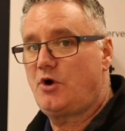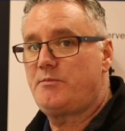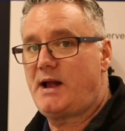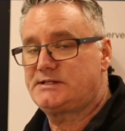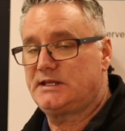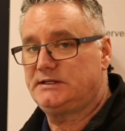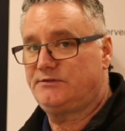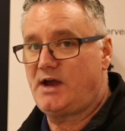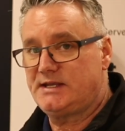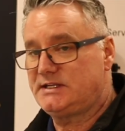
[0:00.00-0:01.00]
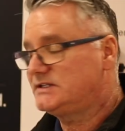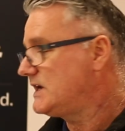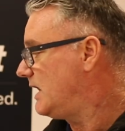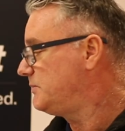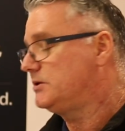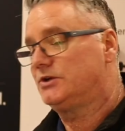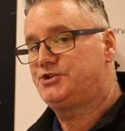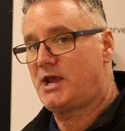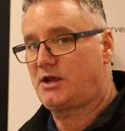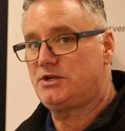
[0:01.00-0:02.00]
going back to that devices tab, you can
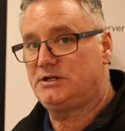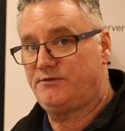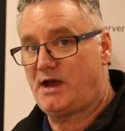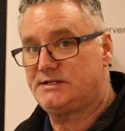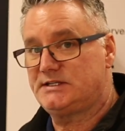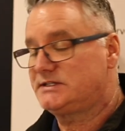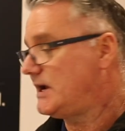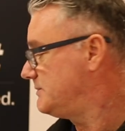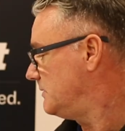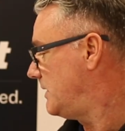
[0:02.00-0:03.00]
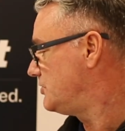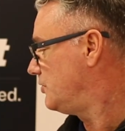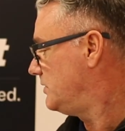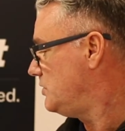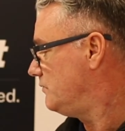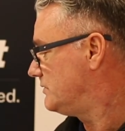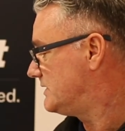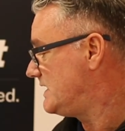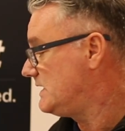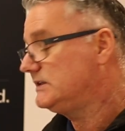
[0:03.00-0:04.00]
check on your devices tab to make sure that you're
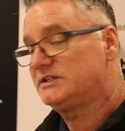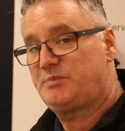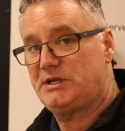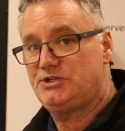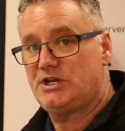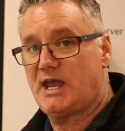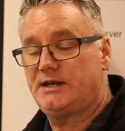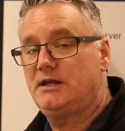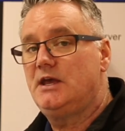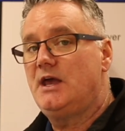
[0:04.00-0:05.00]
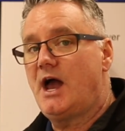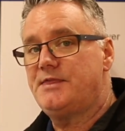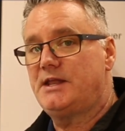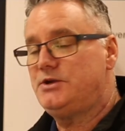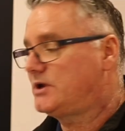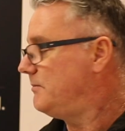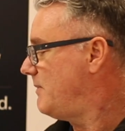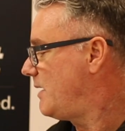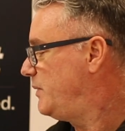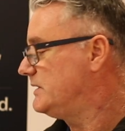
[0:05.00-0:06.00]
seeing this PGN, and then you can
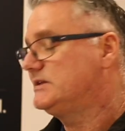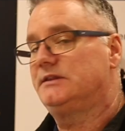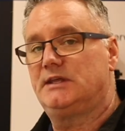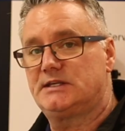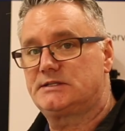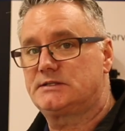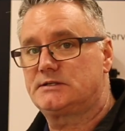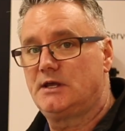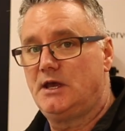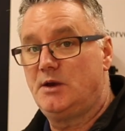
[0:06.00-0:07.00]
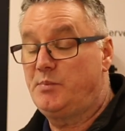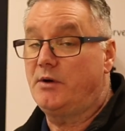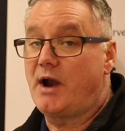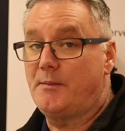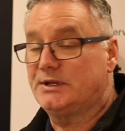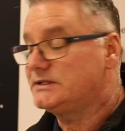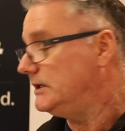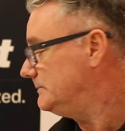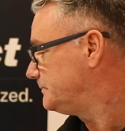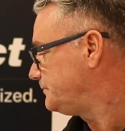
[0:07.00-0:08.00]
map it to this parameter.